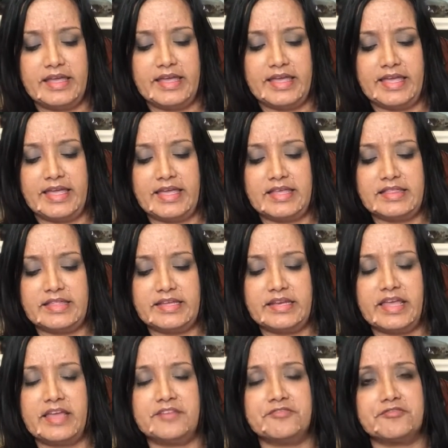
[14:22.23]
England,
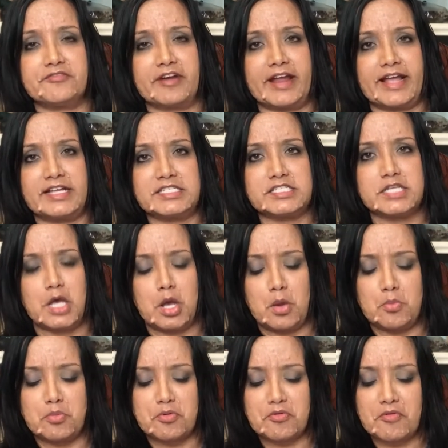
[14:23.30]
and France
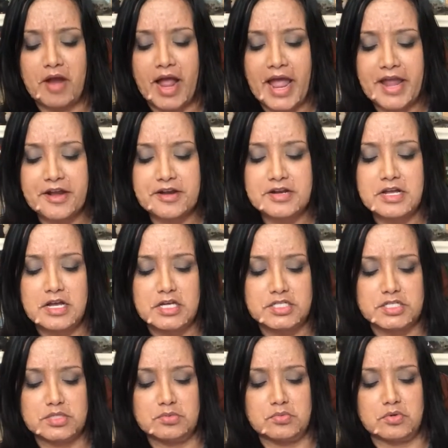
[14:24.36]
prior
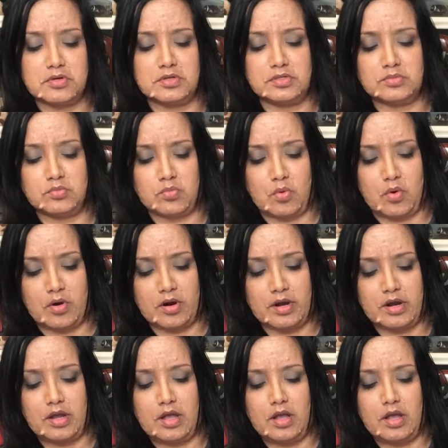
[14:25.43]
to World War